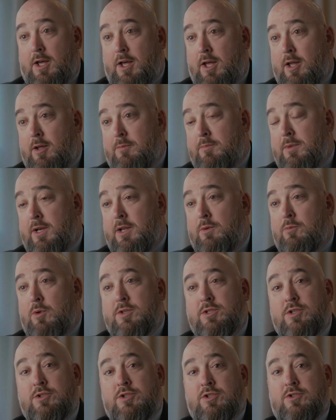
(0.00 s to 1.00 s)
Um, and it
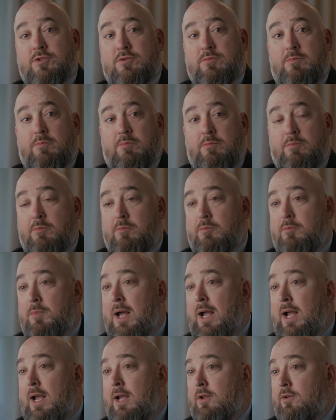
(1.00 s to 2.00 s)
wasn't just
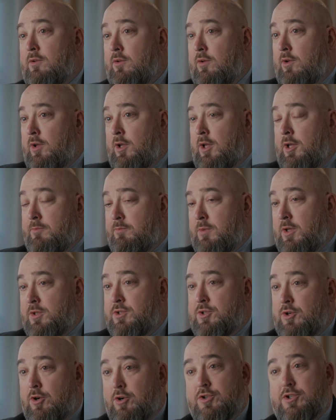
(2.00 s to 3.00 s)
my um,
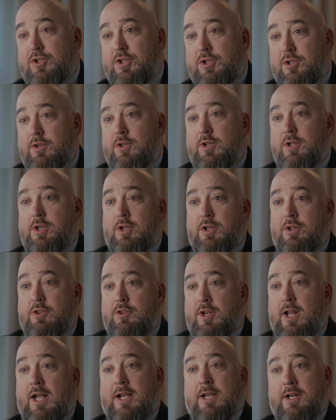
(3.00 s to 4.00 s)
assertion
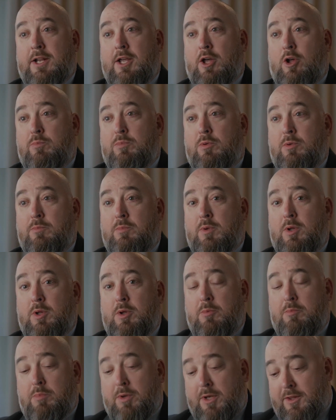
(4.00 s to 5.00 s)
that I could help them,
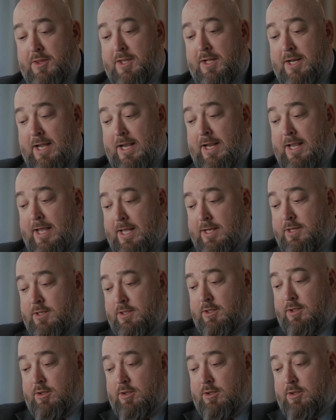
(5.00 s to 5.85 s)
but that I had